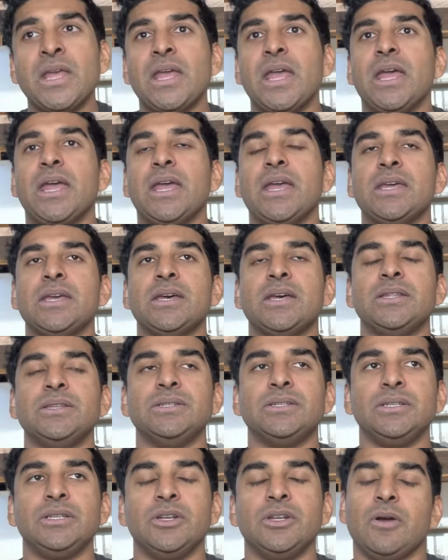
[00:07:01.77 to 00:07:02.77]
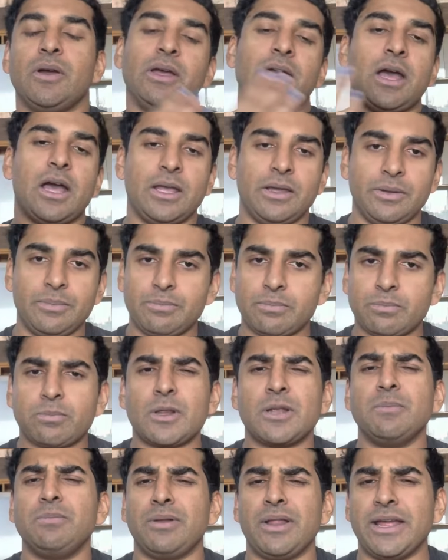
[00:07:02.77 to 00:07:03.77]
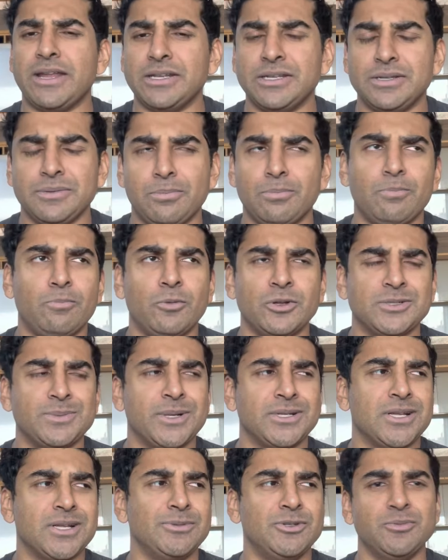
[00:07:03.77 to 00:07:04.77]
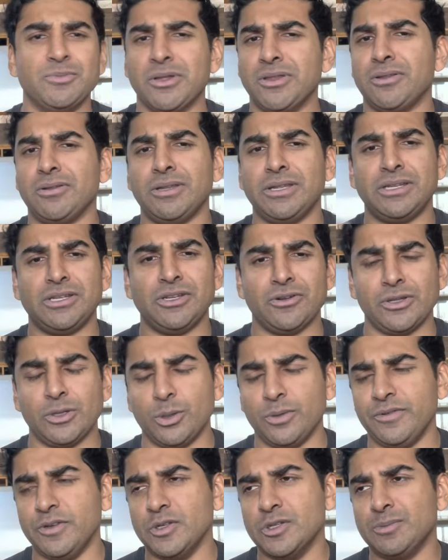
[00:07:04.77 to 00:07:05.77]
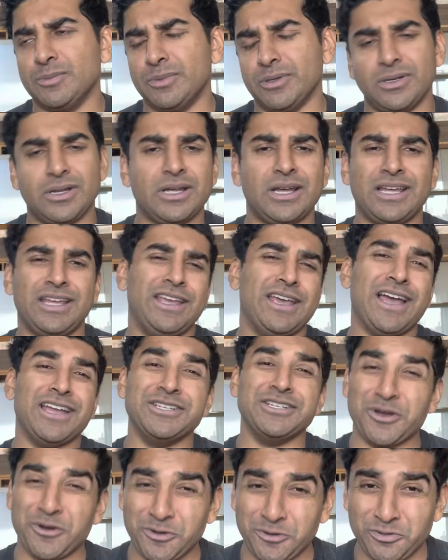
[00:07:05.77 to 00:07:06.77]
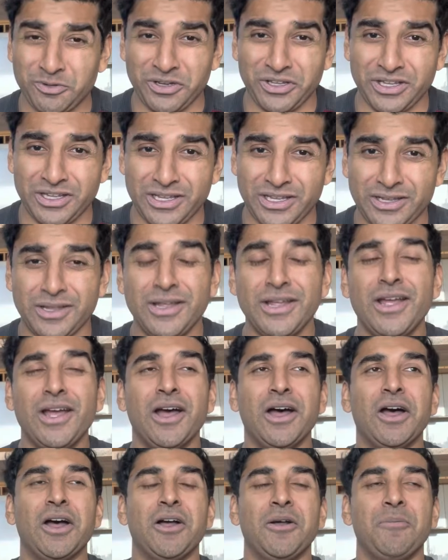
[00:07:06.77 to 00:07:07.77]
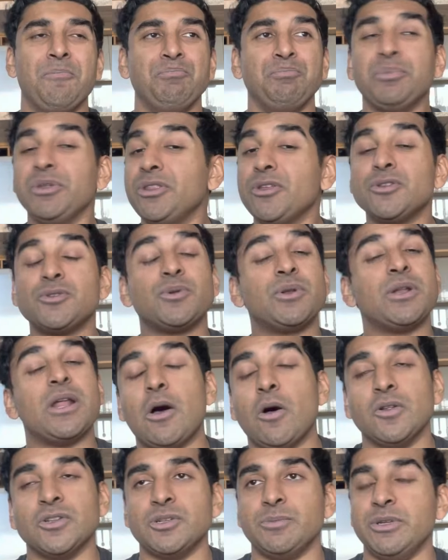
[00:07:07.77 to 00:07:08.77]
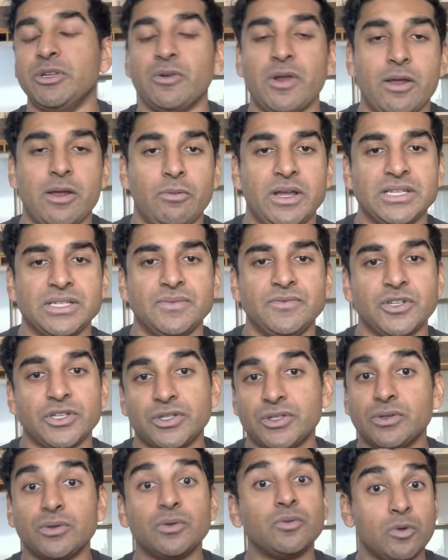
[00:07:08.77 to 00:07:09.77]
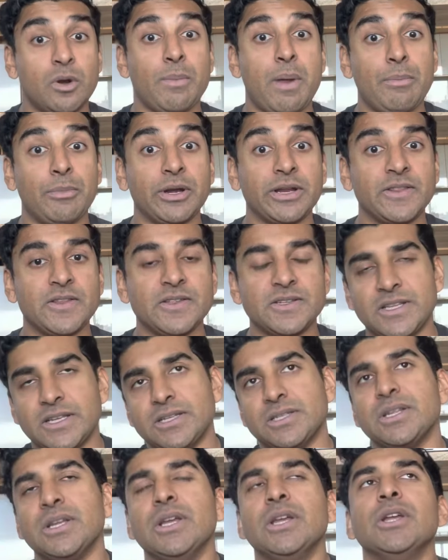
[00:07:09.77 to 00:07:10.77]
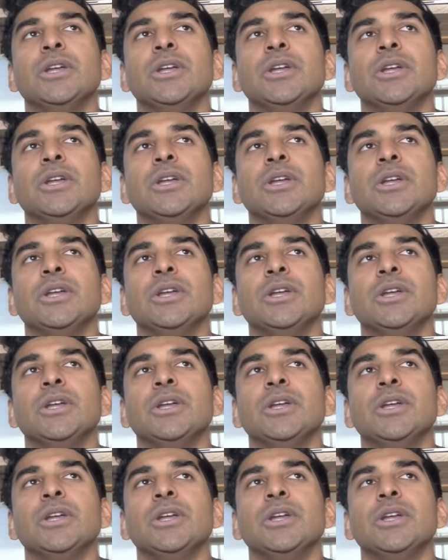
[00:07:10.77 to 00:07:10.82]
And, I had planned once upon a time to do monthly and yearly reviews, but I don't really. But those would also be great ways of just remembering these things.